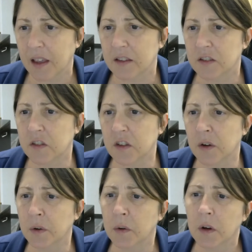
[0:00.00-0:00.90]

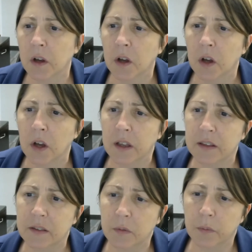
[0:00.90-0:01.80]
So
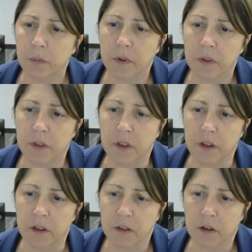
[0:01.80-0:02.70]

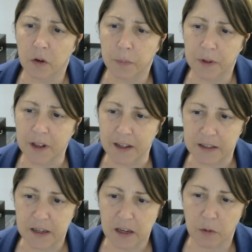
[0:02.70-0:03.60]
the group would like
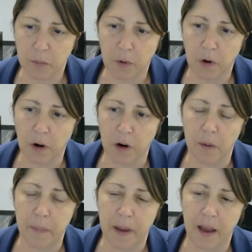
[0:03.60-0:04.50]
to hear more
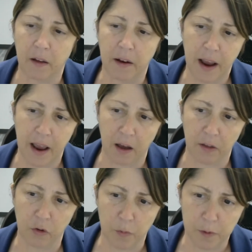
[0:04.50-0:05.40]
about how
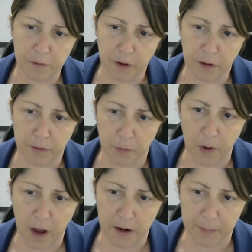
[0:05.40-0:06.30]
the removal of the
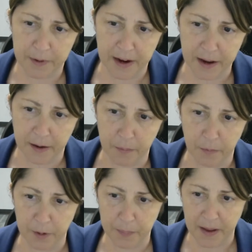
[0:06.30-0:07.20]
Rodham Dam
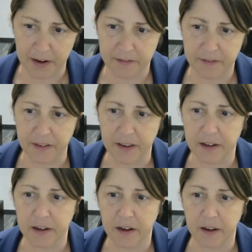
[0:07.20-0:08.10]
would
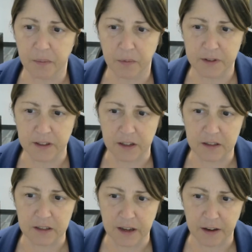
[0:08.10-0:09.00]
benefit
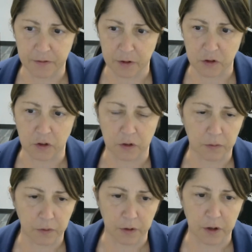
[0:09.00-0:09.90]
resiliency efforts,
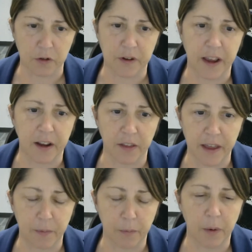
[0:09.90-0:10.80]
or your take on
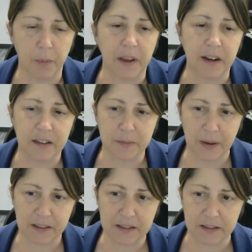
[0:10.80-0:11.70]
that, what we can
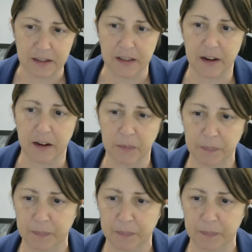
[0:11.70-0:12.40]
expect to see there.